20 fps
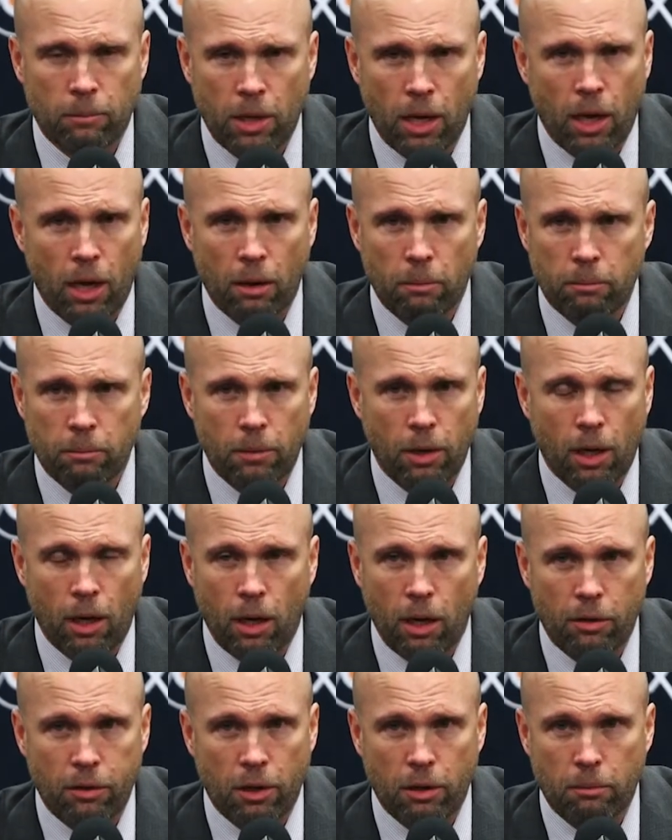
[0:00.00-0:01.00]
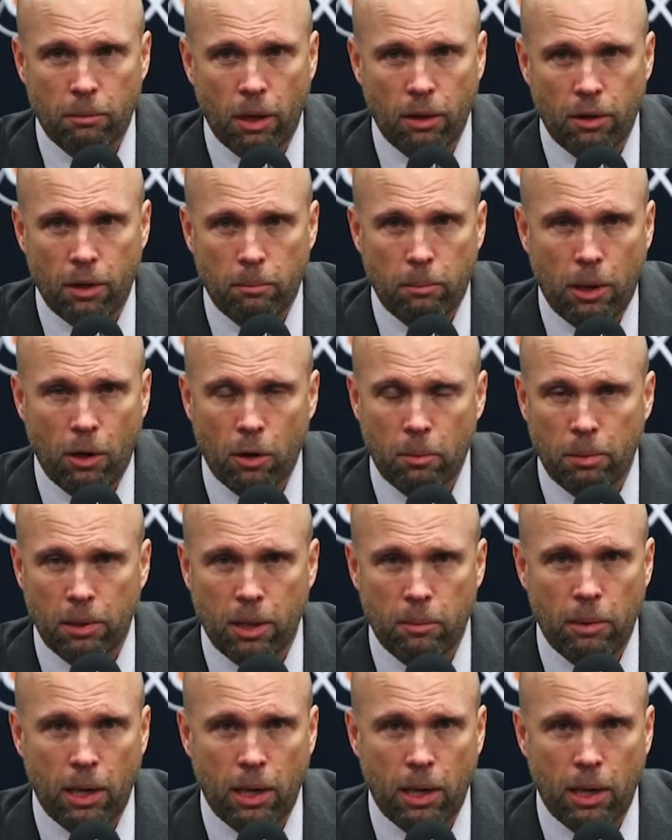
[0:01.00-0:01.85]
Yeah. I thought the power play